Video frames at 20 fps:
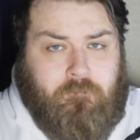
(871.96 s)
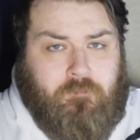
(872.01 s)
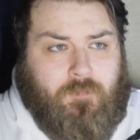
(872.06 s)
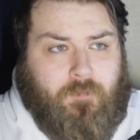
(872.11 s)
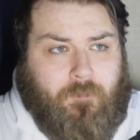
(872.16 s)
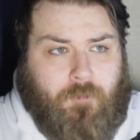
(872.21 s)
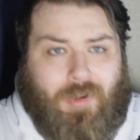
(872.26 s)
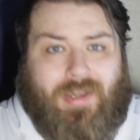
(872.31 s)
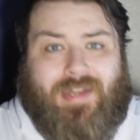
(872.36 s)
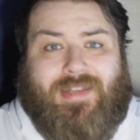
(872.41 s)

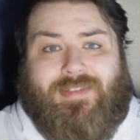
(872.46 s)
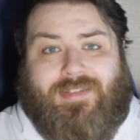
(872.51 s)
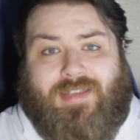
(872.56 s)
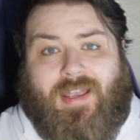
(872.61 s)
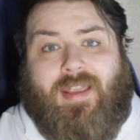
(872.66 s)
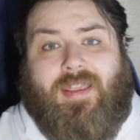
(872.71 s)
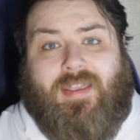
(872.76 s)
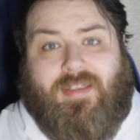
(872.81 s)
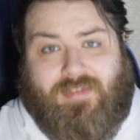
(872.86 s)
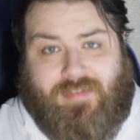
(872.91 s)
for an
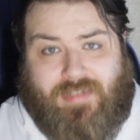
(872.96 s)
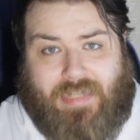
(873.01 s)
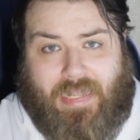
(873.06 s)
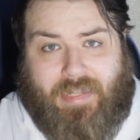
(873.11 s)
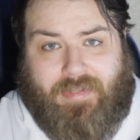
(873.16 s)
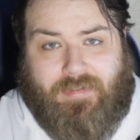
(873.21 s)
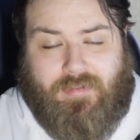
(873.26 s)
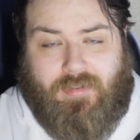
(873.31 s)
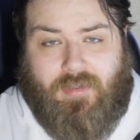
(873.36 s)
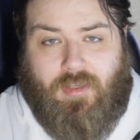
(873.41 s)
entire
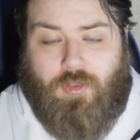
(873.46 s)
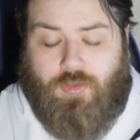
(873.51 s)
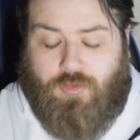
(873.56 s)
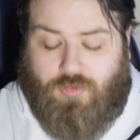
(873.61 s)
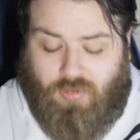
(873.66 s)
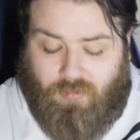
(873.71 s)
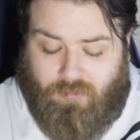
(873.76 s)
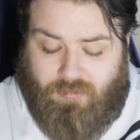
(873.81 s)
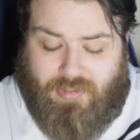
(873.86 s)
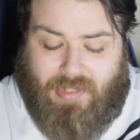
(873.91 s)
set.
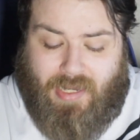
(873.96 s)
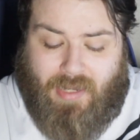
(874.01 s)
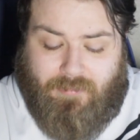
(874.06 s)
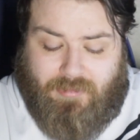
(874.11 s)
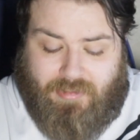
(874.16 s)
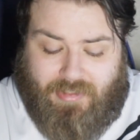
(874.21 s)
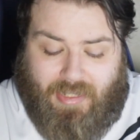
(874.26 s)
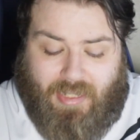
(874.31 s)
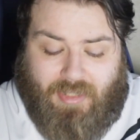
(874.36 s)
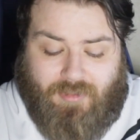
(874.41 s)
Sometimes
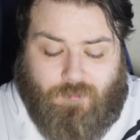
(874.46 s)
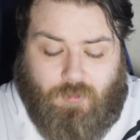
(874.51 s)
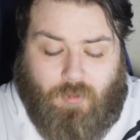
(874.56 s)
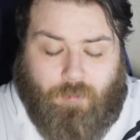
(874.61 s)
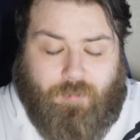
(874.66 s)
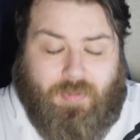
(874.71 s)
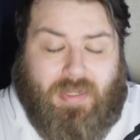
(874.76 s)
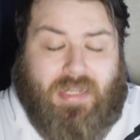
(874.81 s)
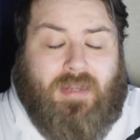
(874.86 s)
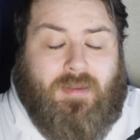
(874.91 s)
Cass were
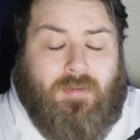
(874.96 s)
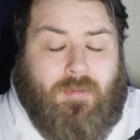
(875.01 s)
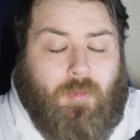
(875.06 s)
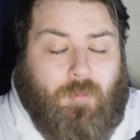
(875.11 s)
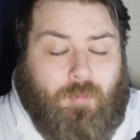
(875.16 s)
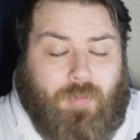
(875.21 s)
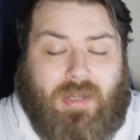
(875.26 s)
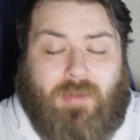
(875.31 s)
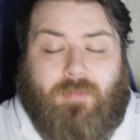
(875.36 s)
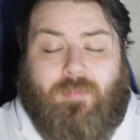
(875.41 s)

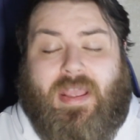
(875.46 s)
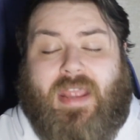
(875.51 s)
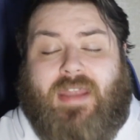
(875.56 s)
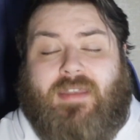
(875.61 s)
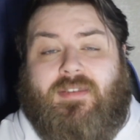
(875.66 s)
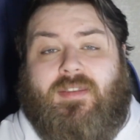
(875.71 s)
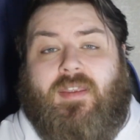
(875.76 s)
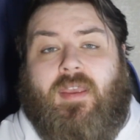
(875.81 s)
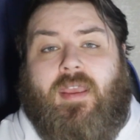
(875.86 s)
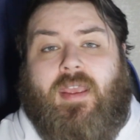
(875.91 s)
being
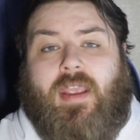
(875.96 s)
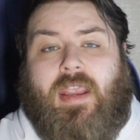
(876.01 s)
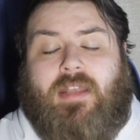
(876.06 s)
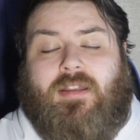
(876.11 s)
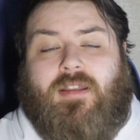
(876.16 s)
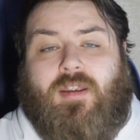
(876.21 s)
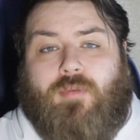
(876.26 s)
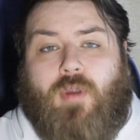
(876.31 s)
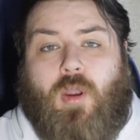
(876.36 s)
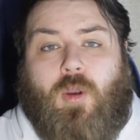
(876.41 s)
pinned in
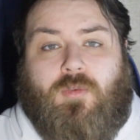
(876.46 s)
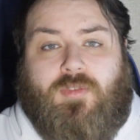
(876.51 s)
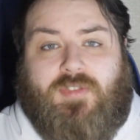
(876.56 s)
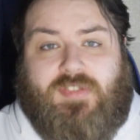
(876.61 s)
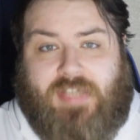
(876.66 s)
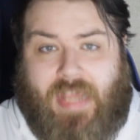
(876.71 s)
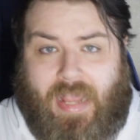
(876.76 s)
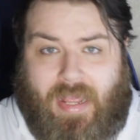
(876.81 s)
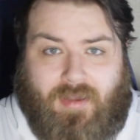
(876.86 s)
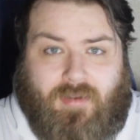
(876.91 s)
their own
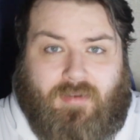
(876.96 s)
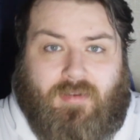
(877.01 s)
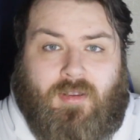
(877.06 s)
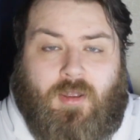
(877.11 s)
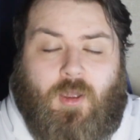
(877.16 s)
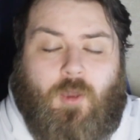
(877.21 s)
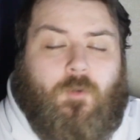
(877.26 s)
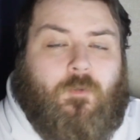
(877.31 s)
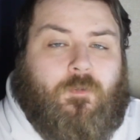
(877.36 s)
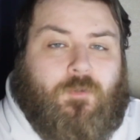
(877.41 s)
10
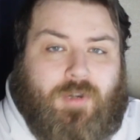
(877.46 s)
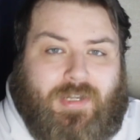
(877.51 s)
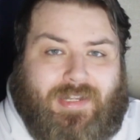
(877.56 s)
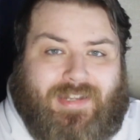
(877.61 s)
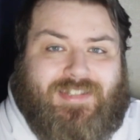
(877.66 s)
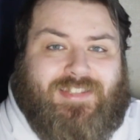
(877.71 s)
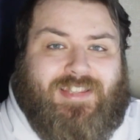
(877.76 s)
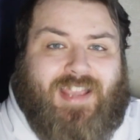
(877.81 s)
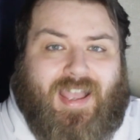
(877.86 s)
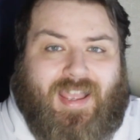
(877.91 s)
for an
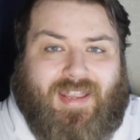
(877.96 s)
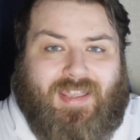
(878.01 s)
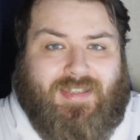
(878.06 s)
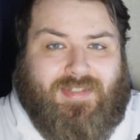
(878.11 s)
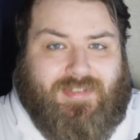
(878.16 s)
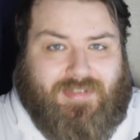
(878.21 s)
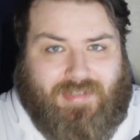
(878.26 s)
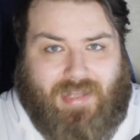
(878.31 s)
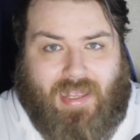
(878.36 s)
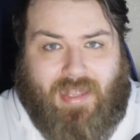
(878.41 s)
entire
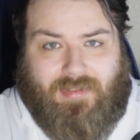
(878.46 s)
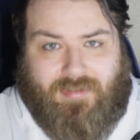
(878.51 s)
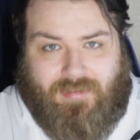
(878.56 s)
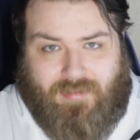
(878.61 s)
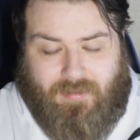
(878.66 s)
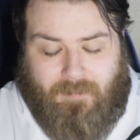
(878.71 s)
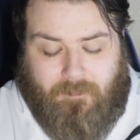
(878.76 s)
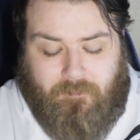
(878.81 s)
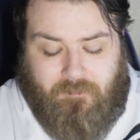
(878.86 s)
set.